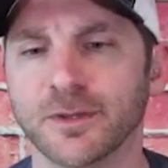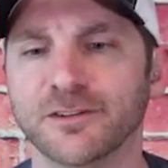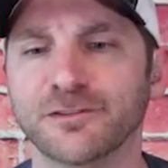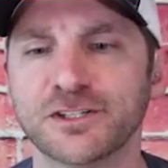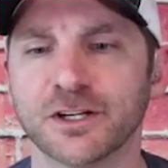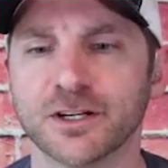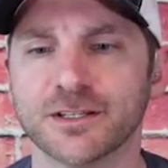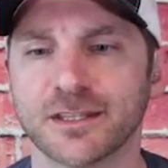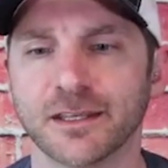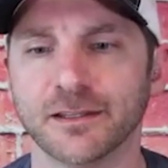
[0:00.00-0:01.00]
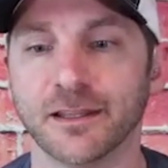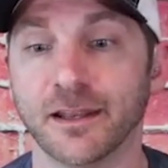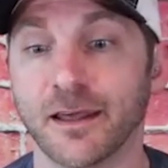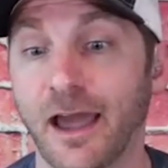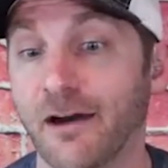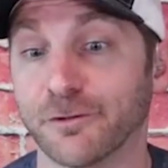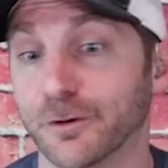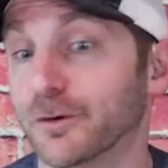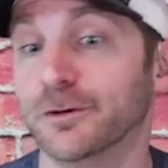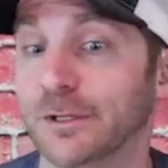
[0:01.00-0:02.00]
beneficiaries that have
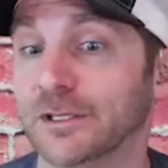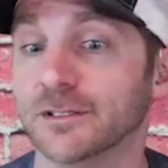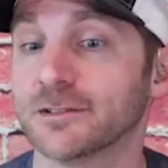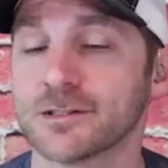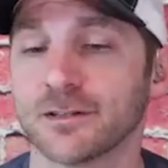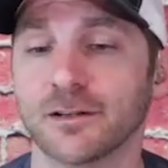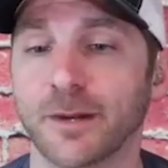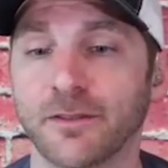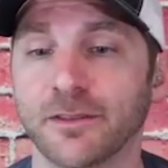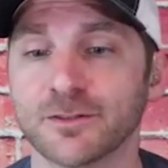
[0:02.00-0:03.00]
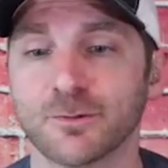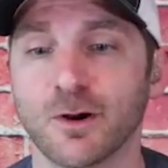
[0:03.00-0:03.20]
their own opinions about things.